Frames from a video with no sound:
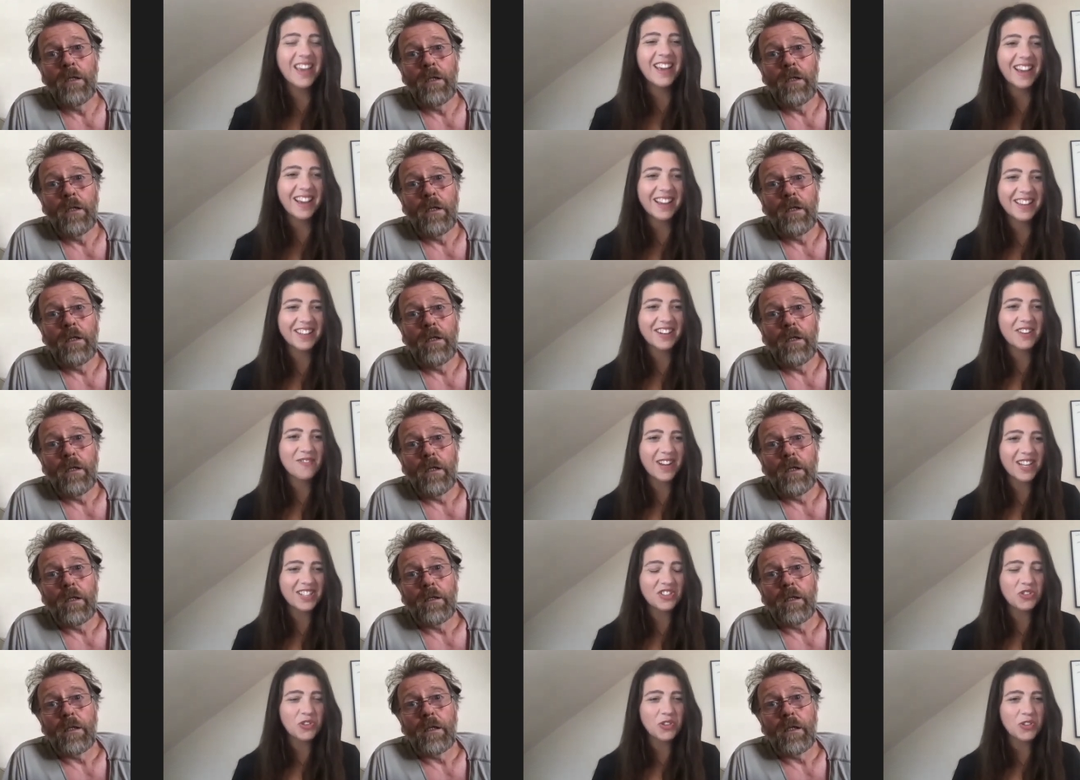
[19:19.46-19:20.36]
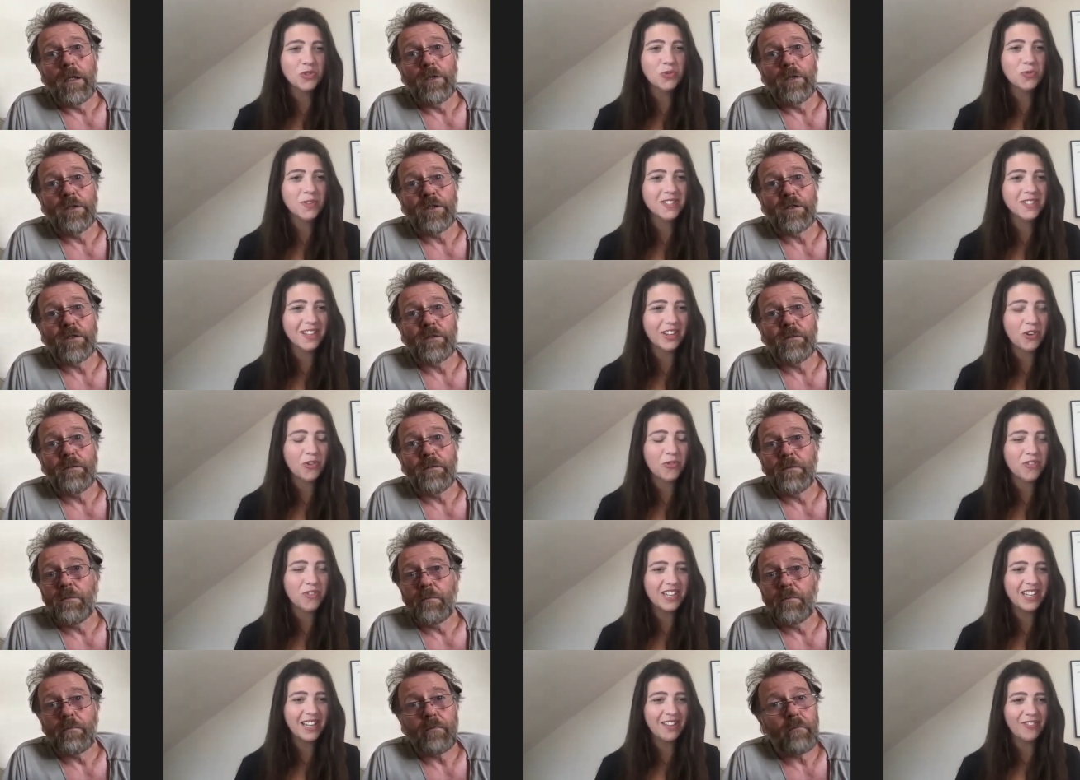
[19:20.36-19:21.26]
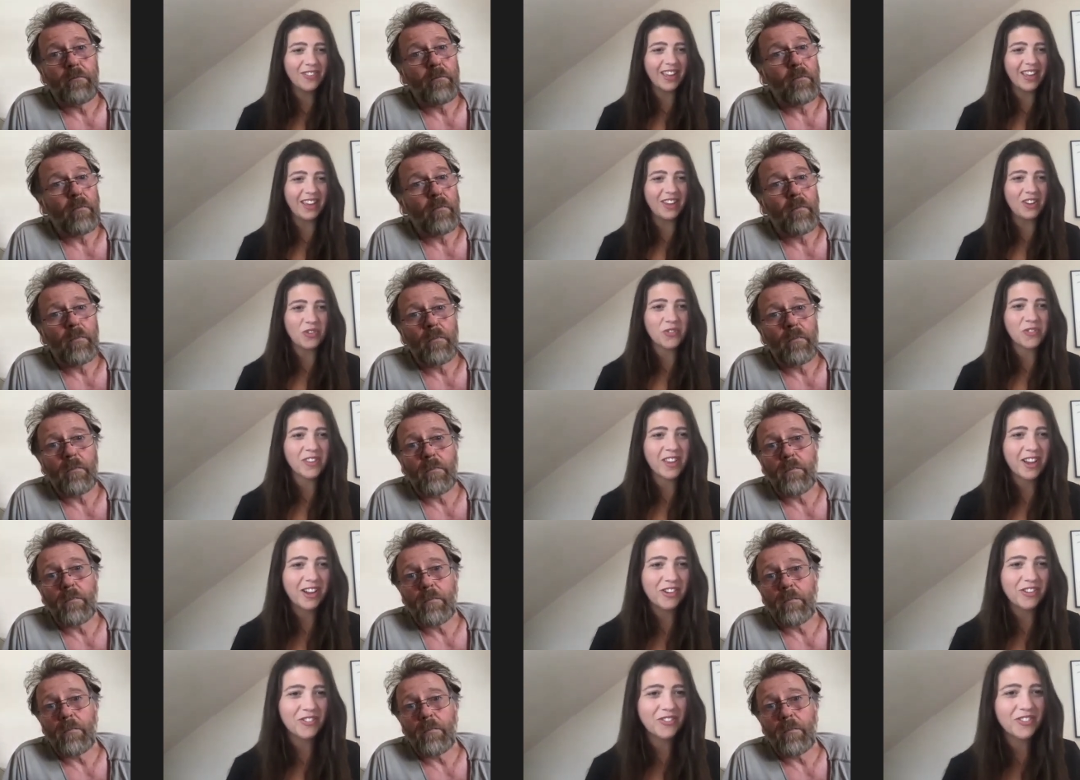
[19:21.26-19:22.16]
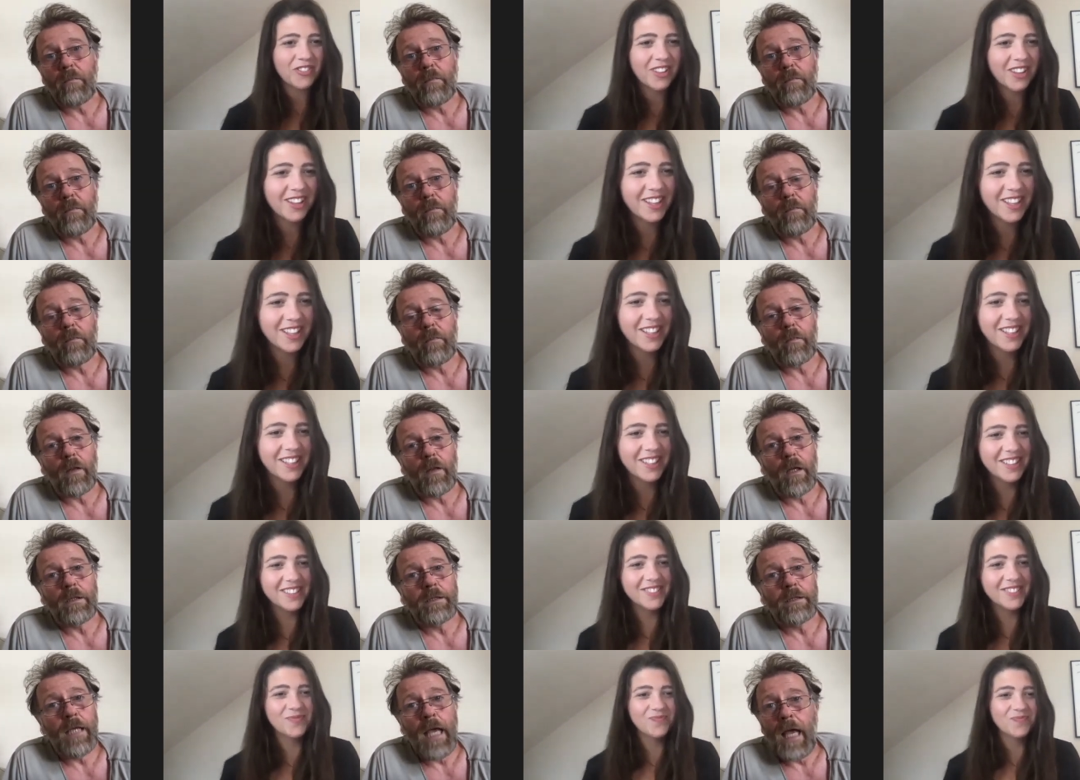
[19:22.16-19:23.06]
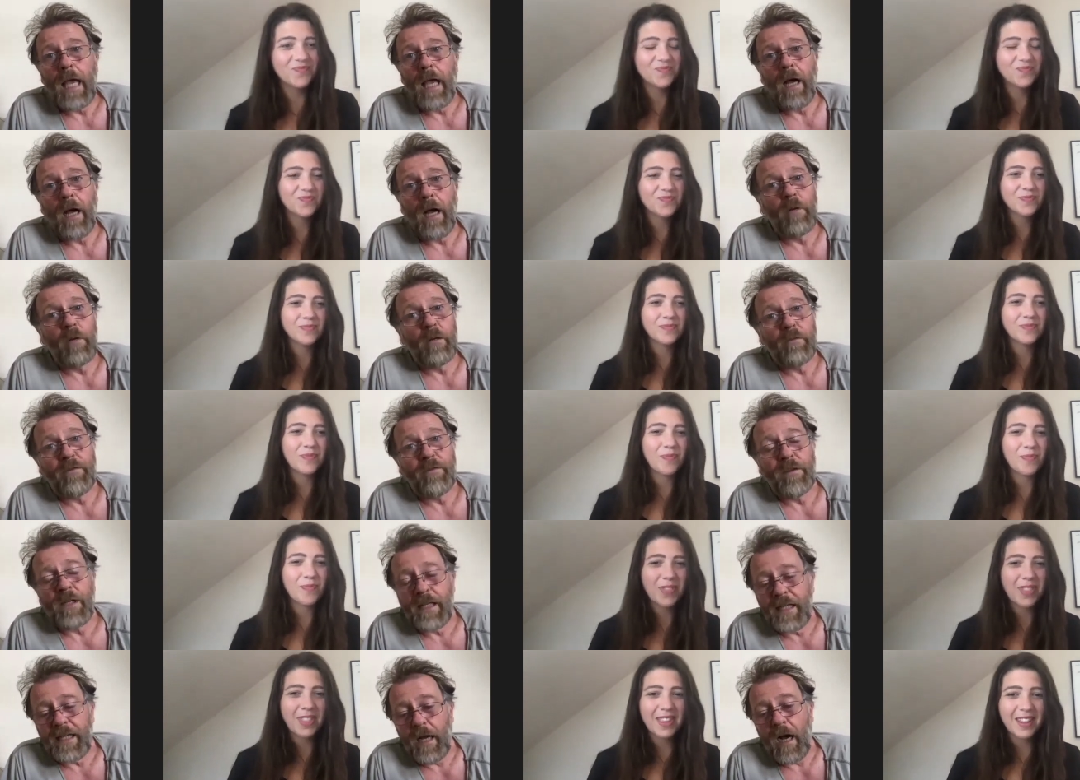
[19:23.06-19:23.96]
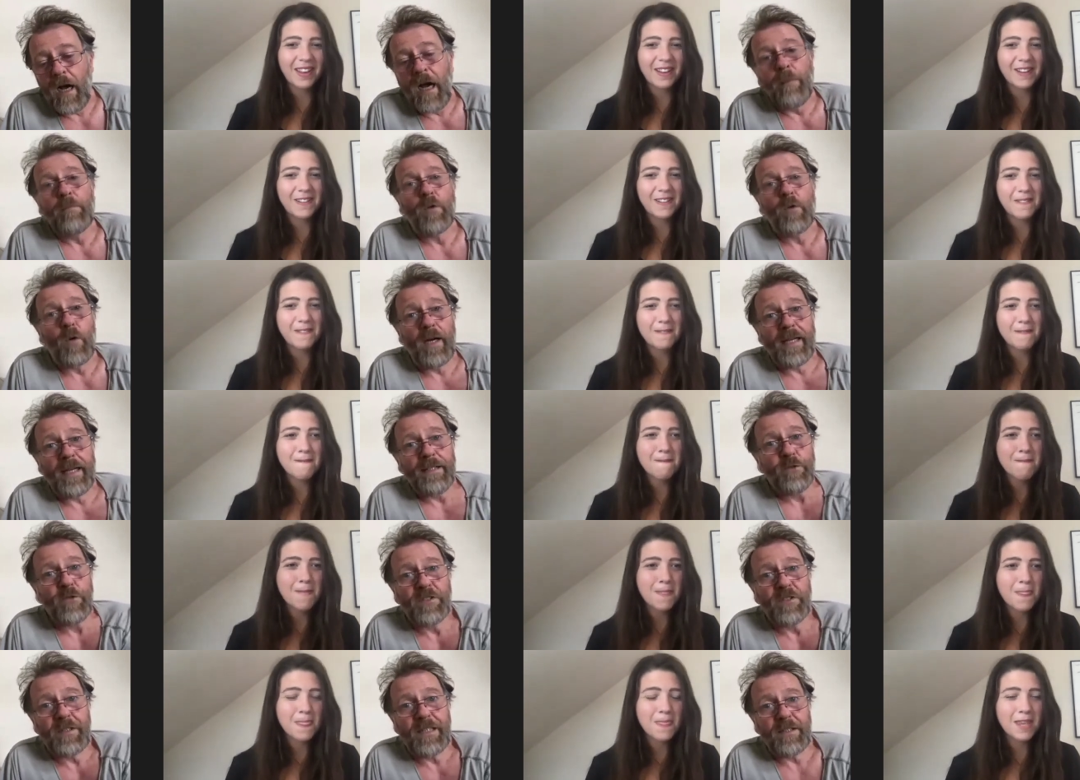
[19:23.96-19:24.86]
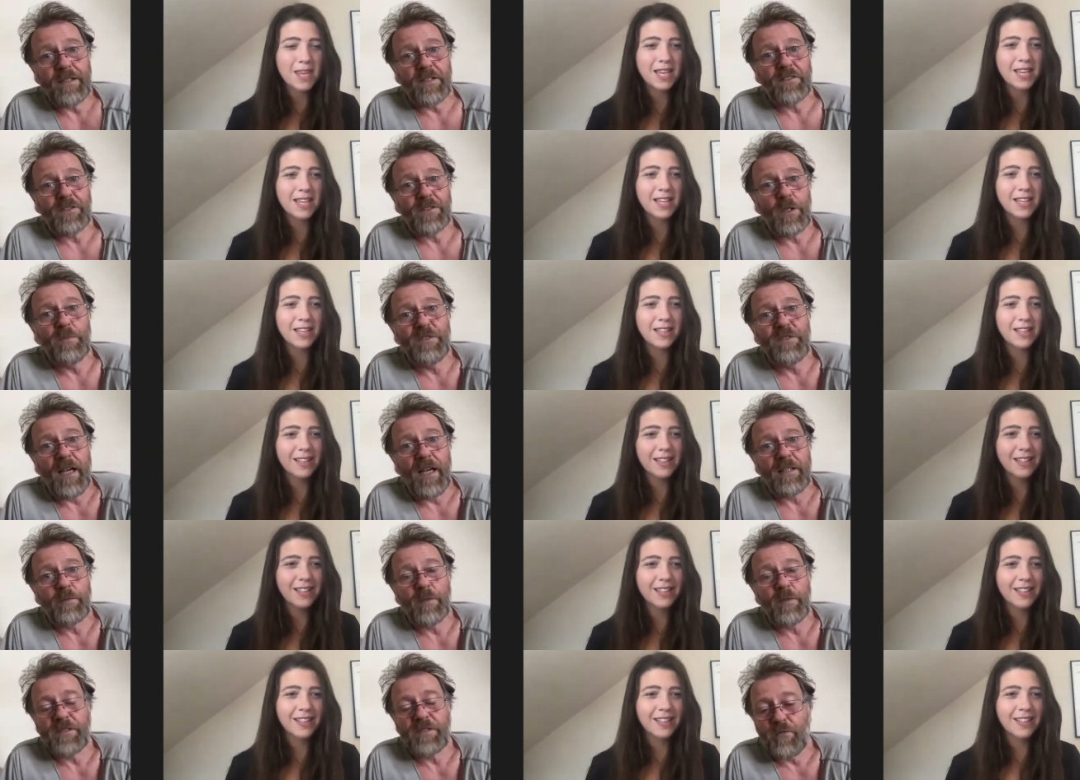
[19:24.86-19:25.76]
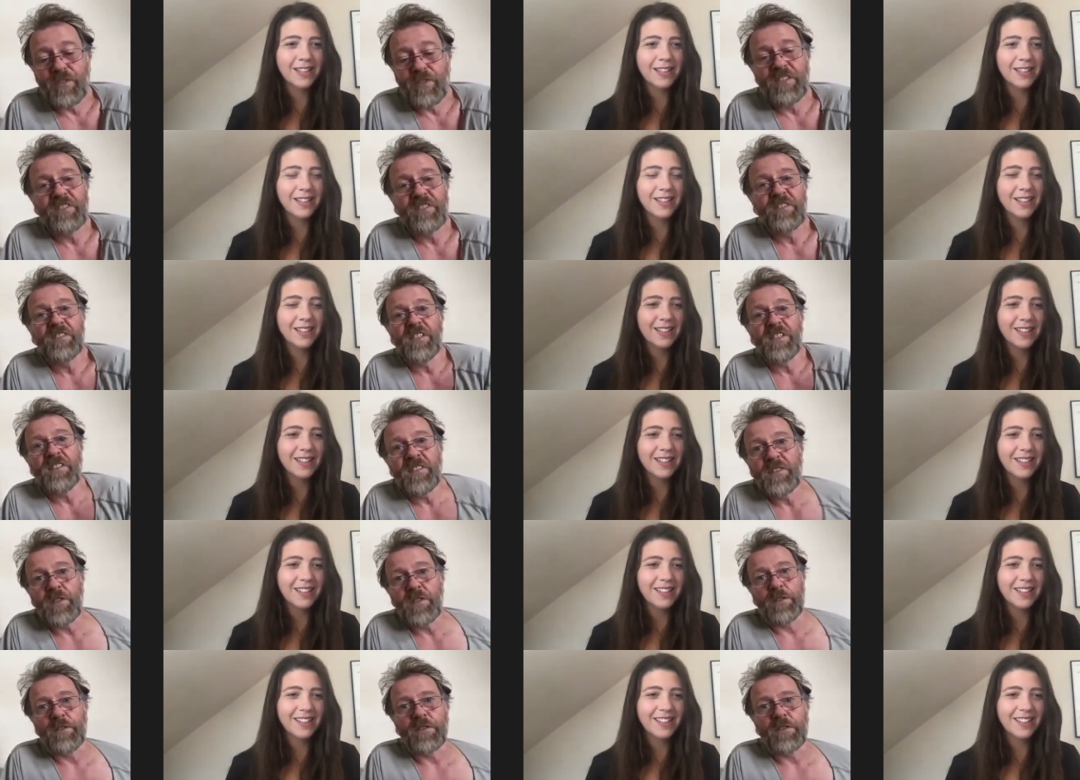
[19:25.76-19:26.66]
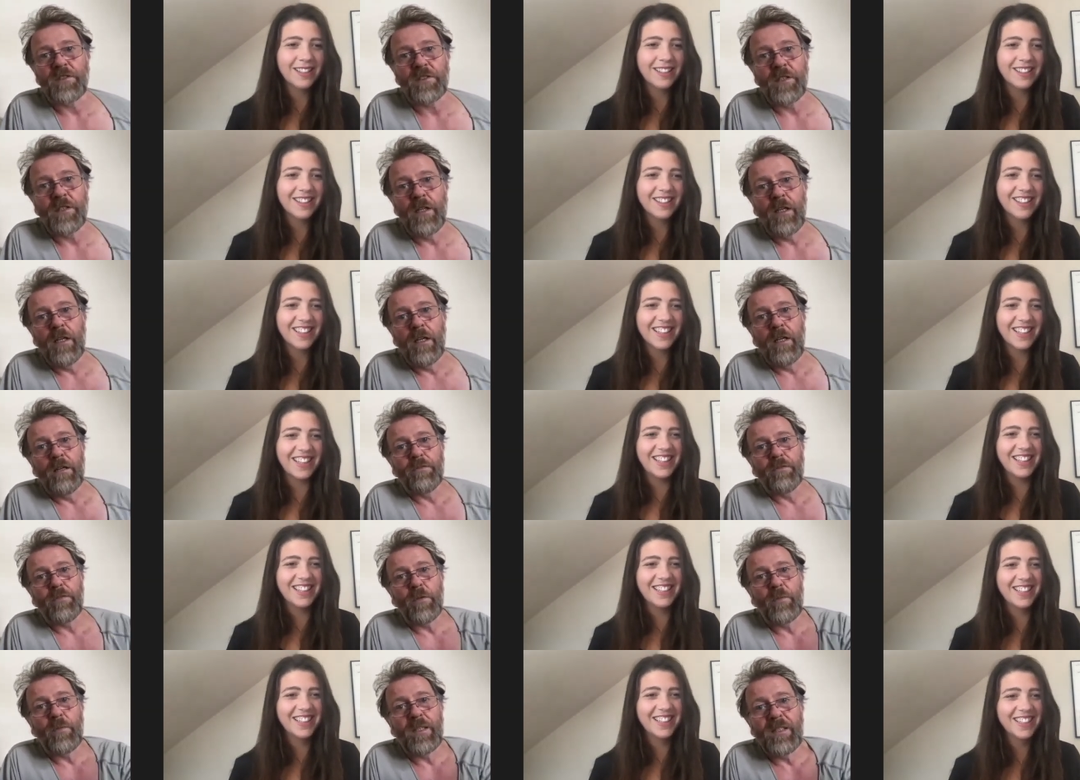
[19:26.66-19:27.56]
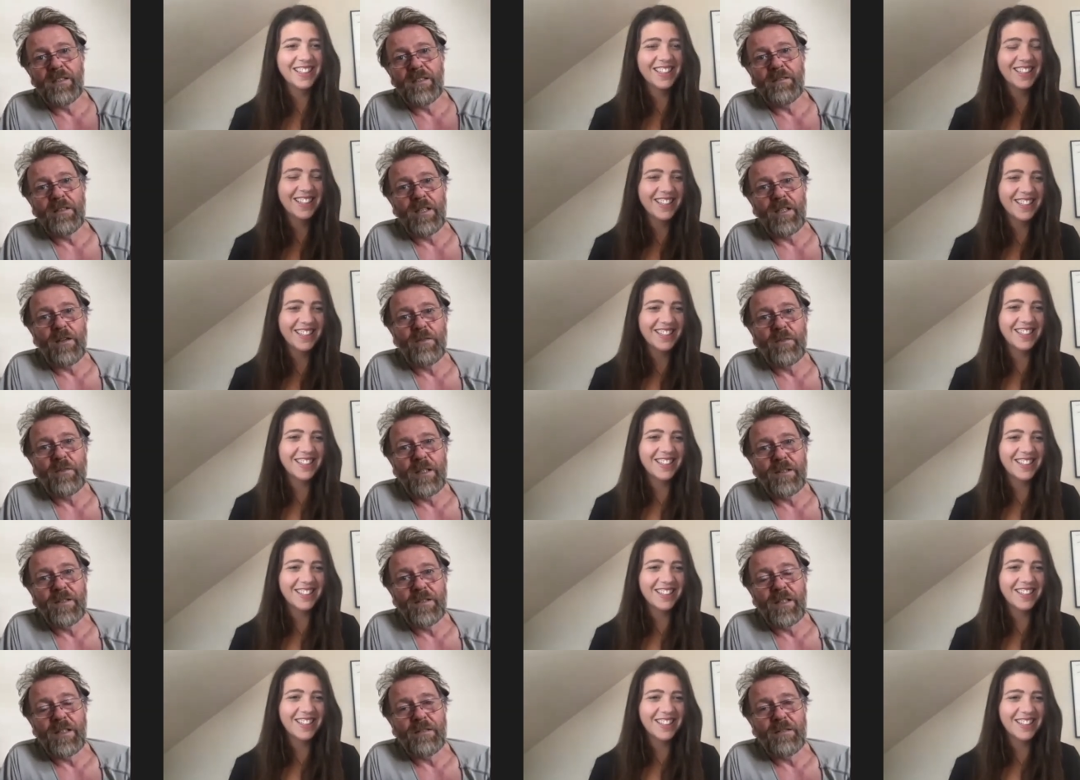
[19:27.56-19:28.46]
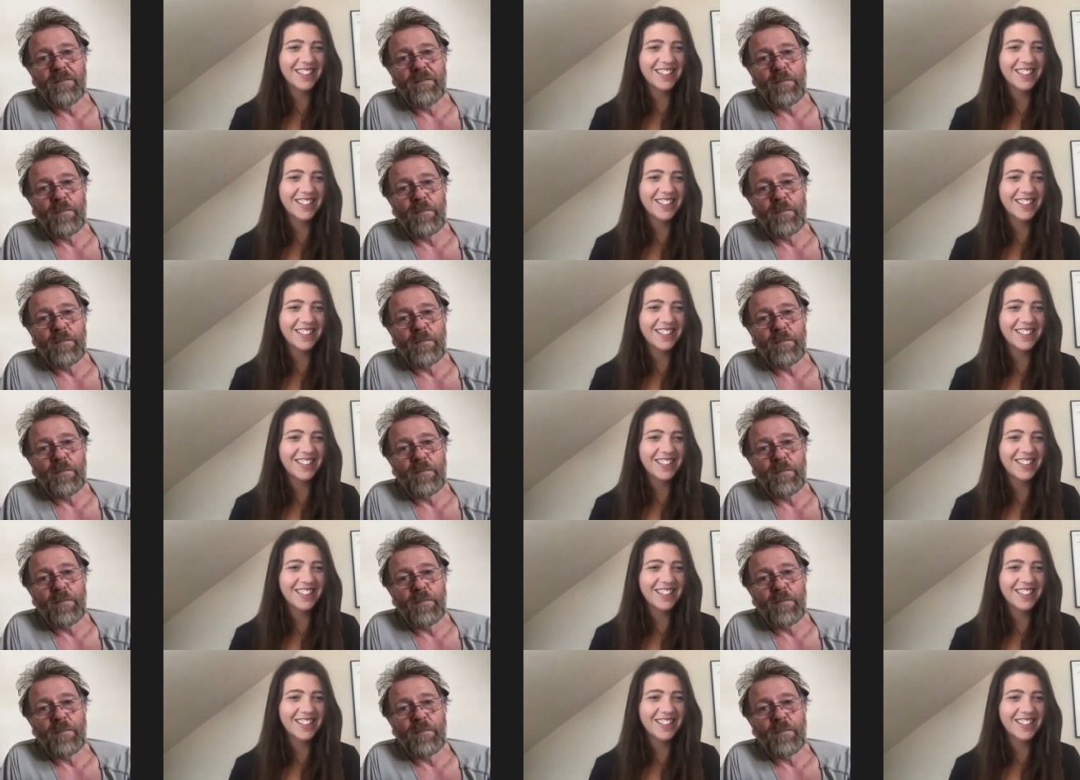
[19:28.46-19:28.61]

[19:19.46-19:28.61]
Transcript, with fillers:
Speaker 1: I can imagine. And it's I, almost like you're reliving it yourself.
Speaker 2: Yeah, well, funnily, I'm quite interested in the subject, but the resistance from the, the, the my